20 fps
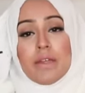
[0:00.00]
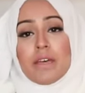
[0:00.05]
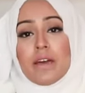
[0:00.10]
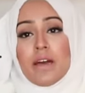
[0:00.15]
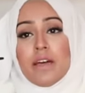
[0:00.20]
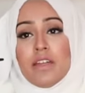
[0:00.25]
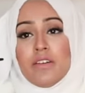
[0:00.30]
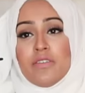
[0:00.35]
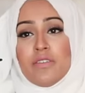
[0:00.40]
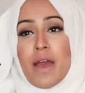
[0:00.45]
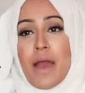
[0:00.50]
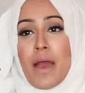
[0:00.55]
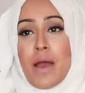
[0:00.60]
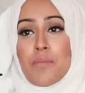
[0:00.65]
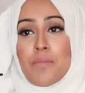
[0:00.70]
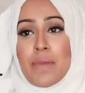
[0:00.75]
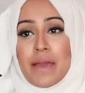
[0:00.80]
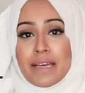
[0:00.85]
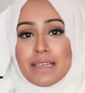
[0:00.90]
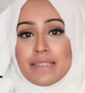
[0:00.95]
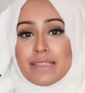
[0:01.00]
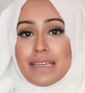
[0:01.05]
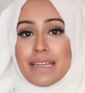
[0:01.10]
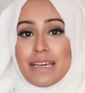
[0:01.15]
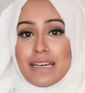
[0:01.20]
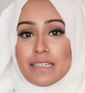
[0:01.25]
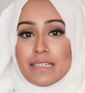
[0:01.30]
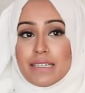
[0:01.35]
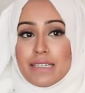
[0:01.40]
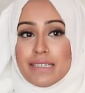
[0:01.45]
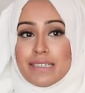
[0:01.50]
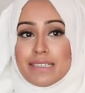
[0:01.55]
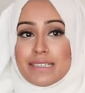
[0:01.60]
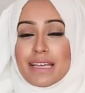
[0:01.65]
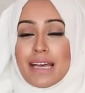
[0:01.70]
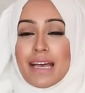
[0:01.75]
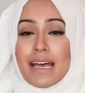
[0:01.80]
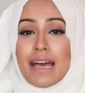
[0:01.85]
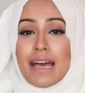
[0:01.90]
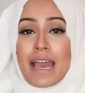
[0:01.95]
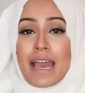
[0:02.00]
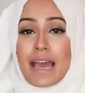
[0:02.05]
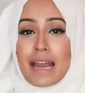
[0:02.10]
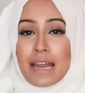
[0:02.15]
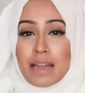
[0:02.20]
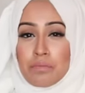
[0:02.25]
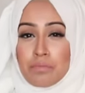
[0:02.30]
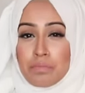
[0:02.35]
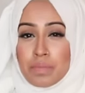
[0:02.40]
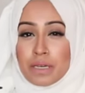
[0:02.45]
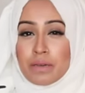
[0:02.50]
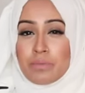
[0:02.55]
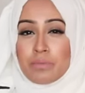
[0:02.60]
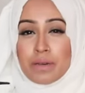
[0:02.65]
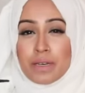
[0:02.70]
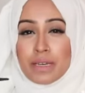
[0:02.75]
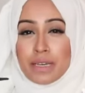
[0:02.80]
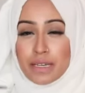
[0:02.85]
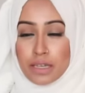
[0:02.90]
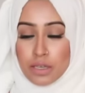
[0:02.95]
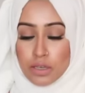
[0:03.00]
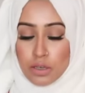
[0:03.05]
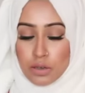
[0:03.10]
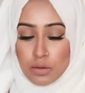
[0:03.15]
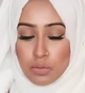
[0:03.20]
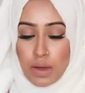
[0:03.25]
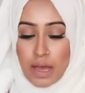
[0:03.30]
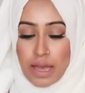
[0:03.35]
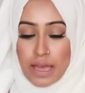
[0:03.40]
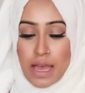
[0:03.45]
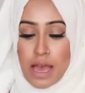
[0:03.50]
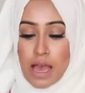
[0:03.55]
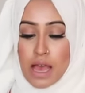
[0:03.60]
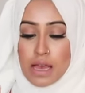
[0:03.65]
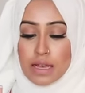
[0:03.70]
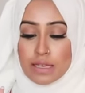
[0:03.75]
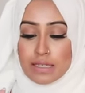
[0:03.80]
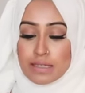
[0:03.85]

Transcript: It kind of makes your lashes clumpy but in a good way.